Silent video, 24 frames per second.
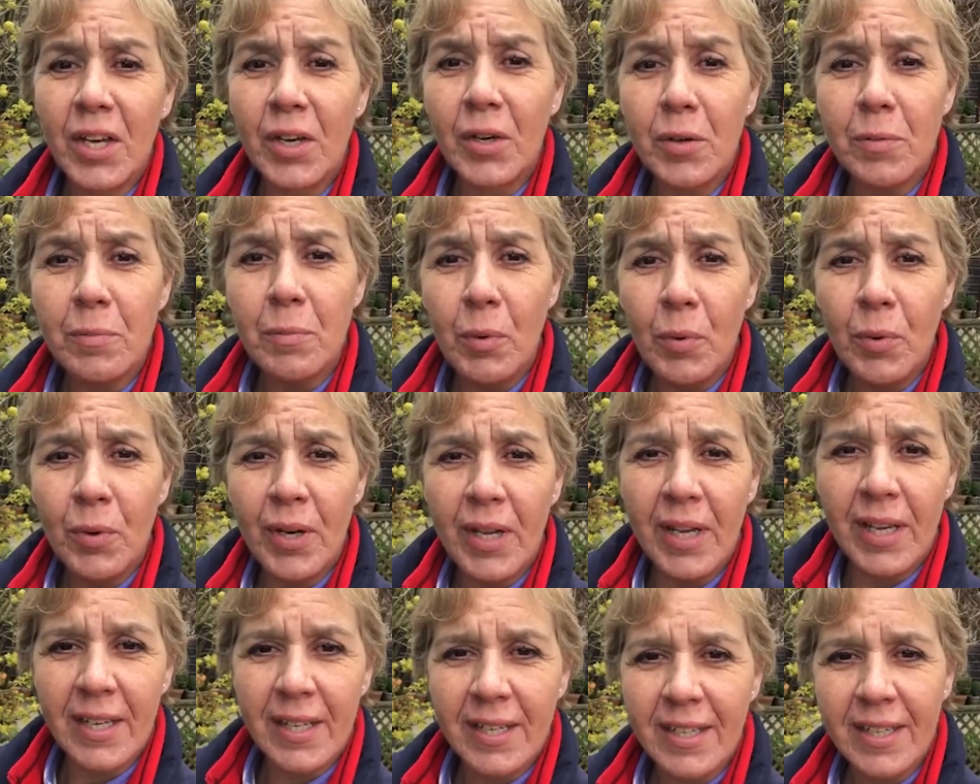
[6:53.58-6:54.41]
Good
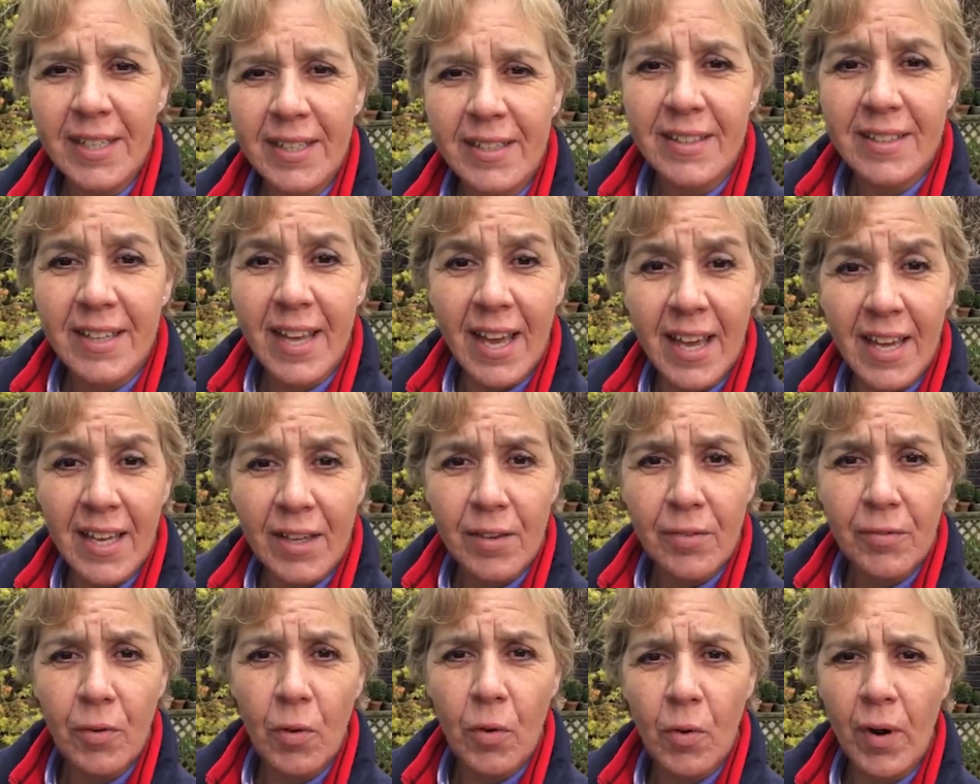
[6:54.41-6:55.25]
morning. Take
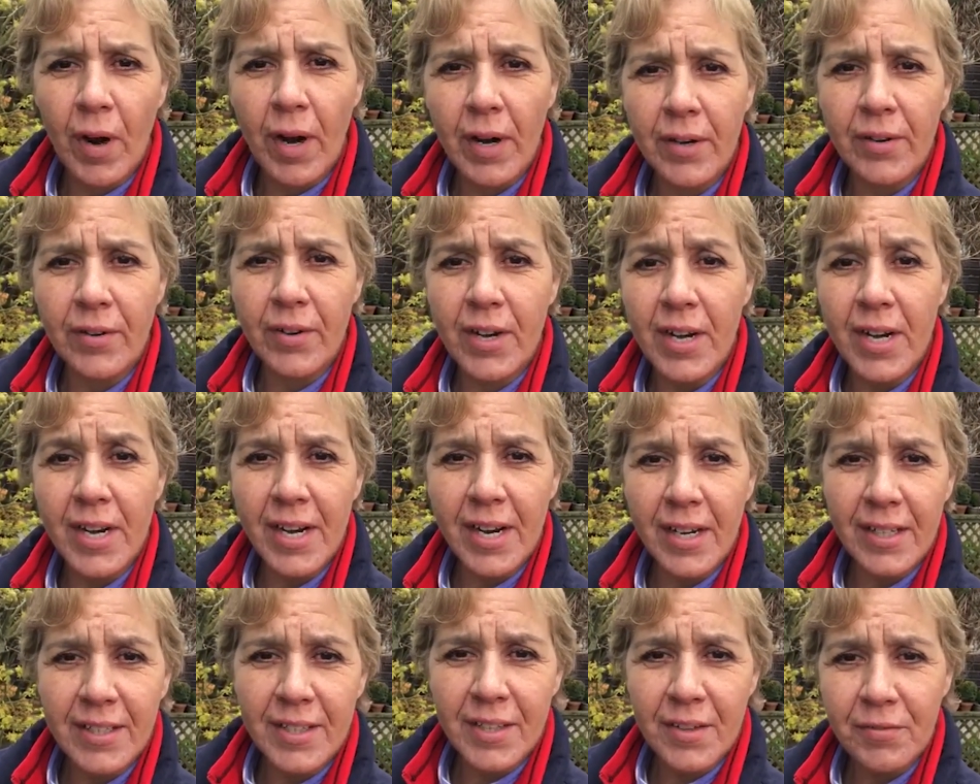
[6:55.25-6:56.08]

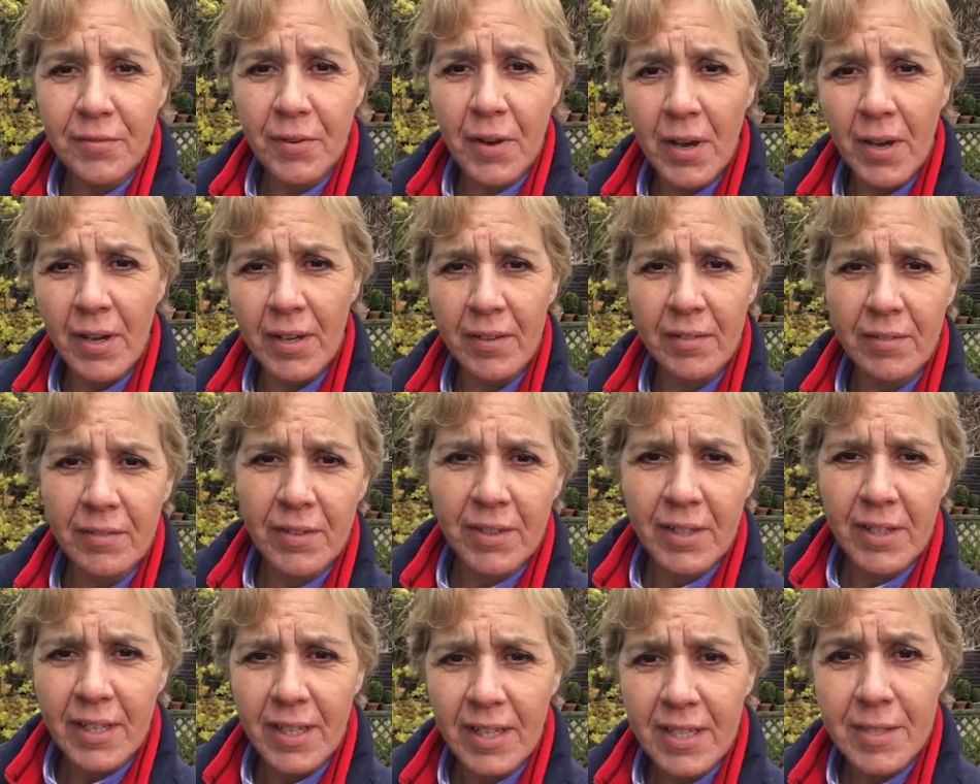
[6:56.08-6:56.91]
495.
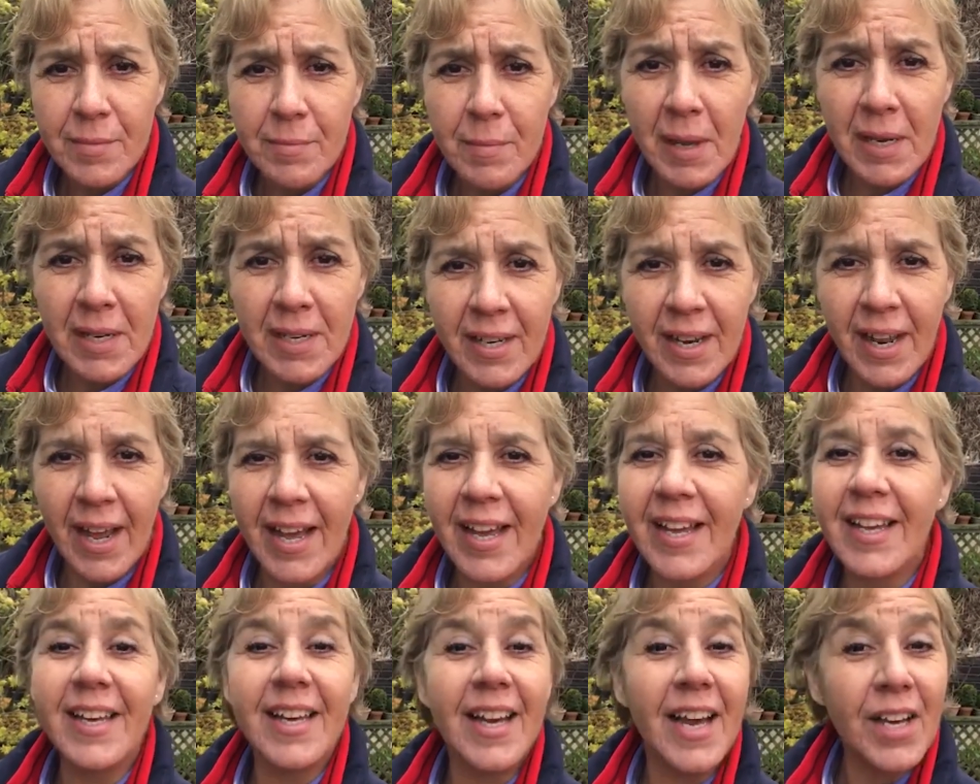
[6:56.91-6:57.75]
It's
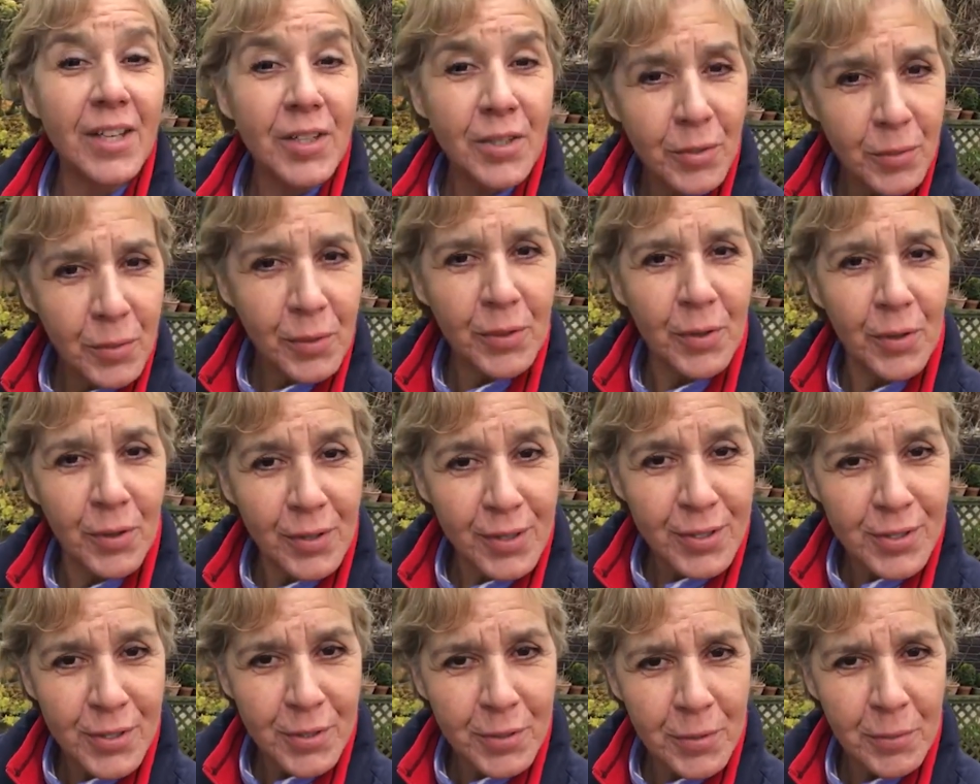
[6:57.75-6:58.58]
Monday and you are not
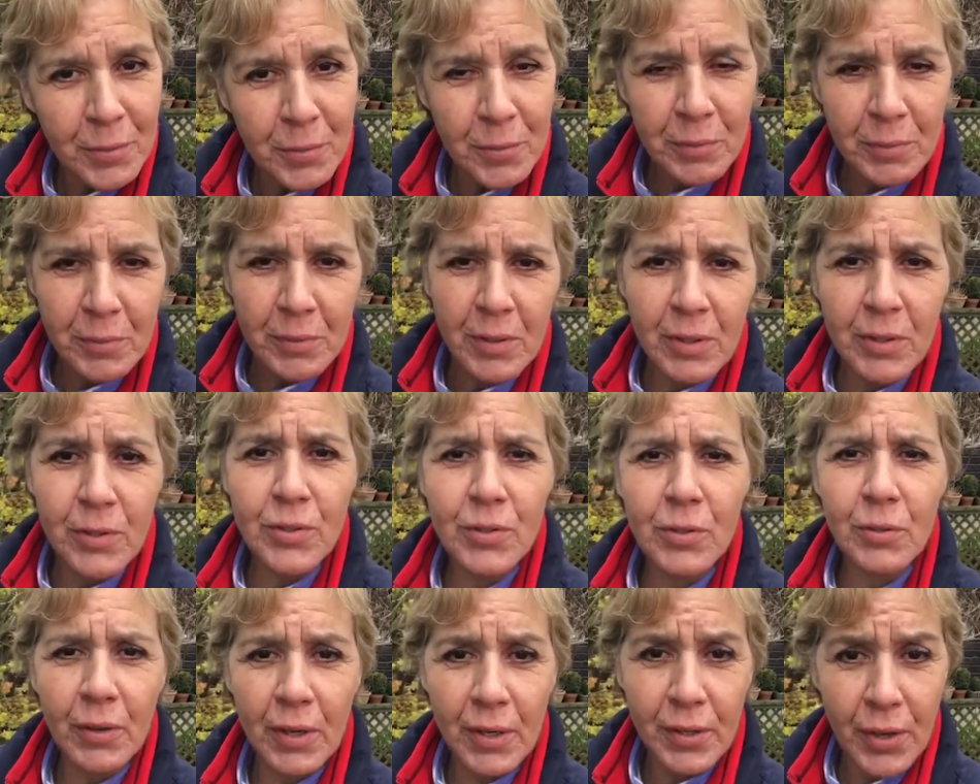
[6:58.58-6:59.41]
at school
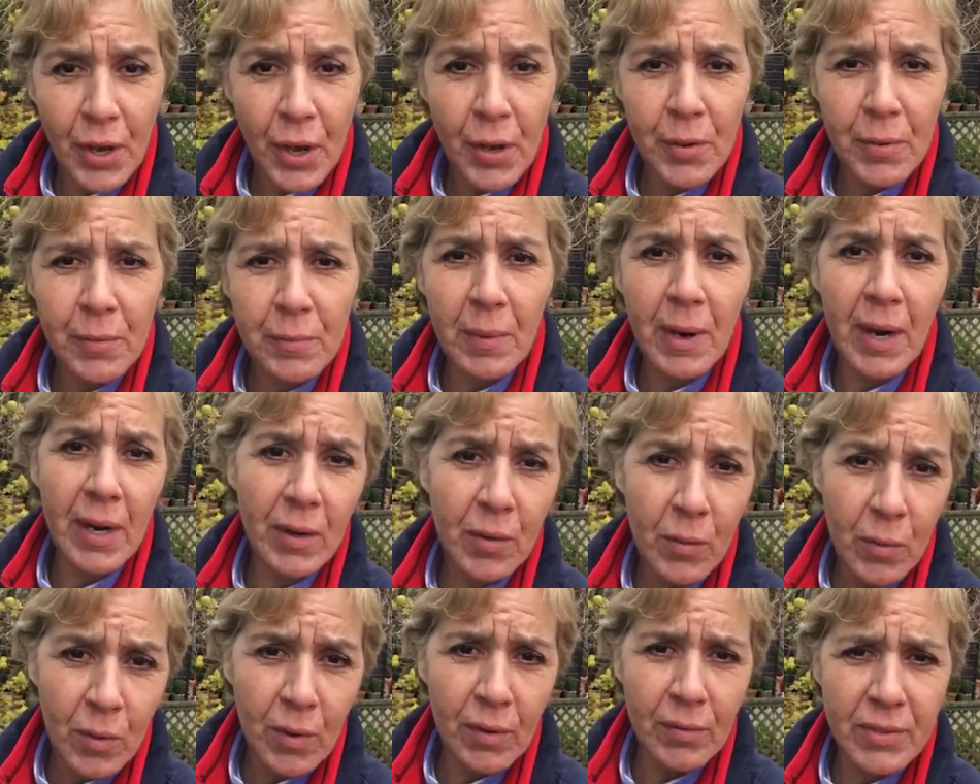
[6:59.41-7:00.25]
because you are at home
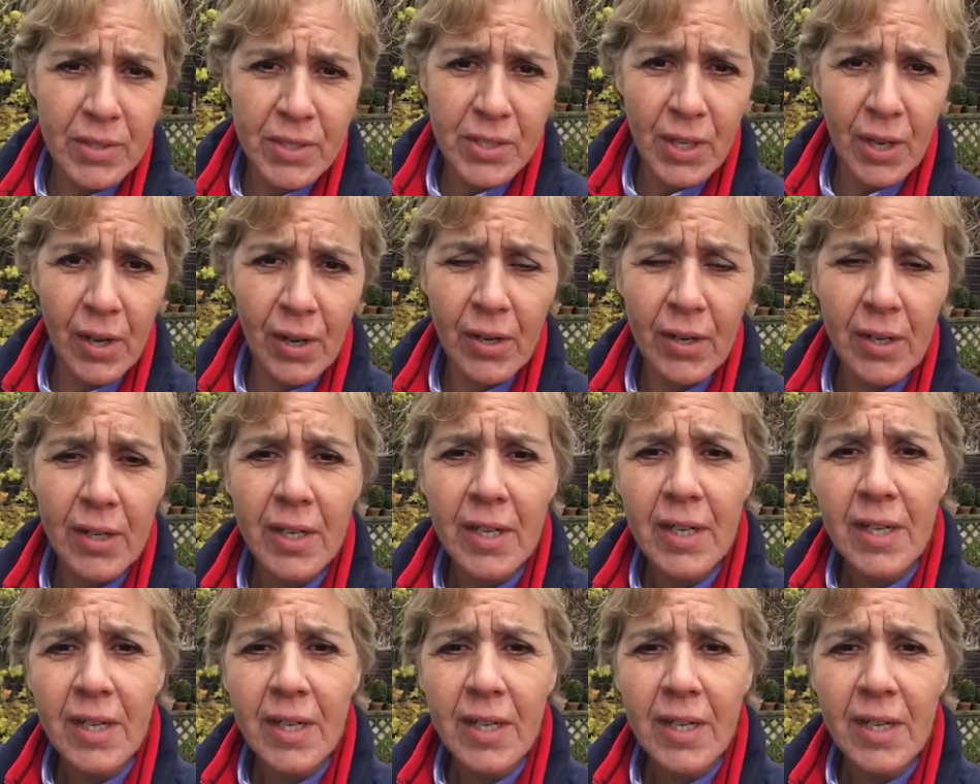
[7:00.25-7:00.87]
like all of us are.